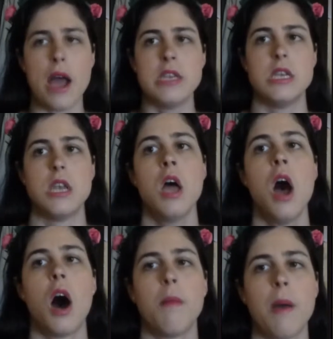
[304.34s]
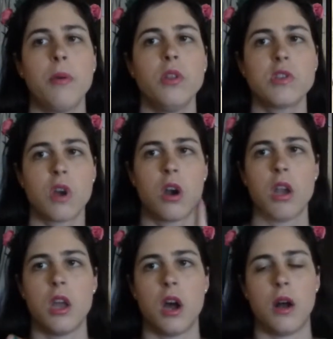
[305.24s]
I didn't. I pulled this
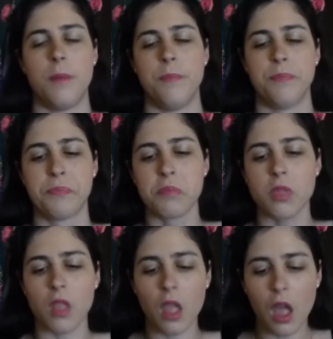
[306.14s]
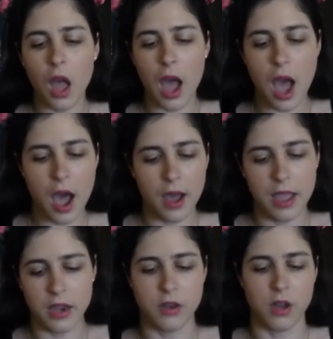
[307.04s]
card, in
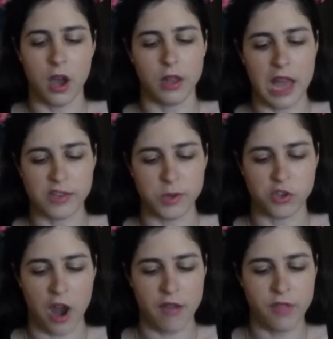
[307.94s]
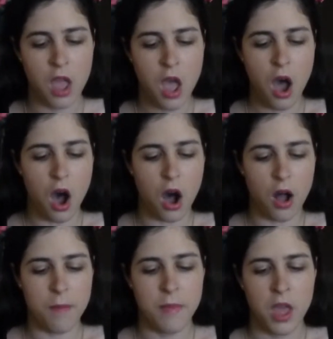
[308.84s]
last week's draft.
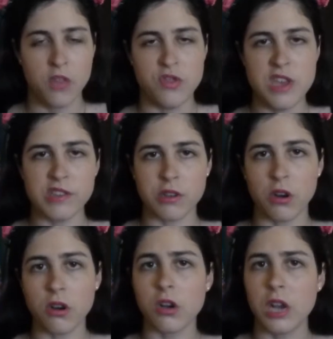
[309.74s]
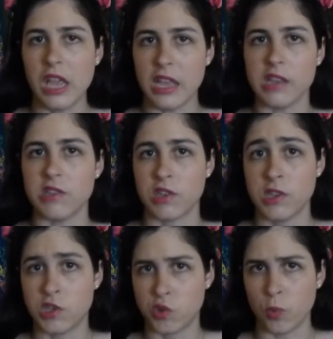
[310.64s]
This card is
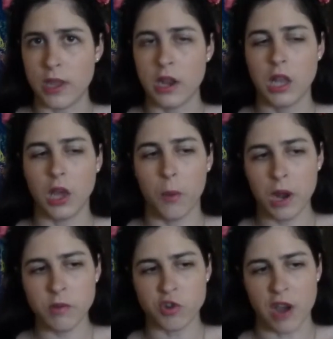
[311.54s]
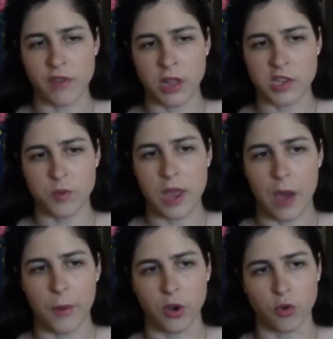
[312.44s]
sweet. Like, when I was drafting last week,
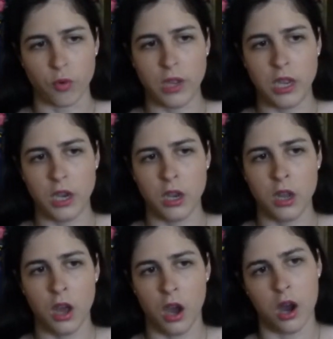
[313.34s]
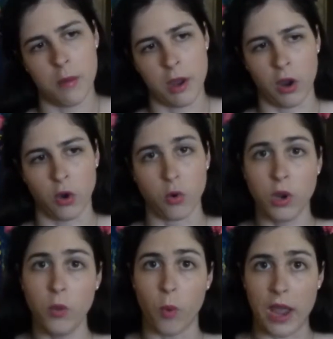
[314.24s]
I went green, I got
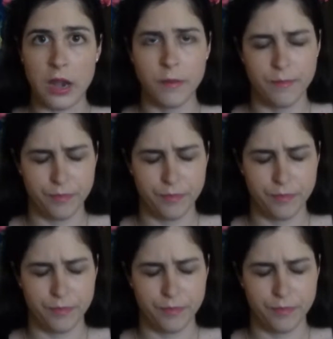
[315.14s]
green, white,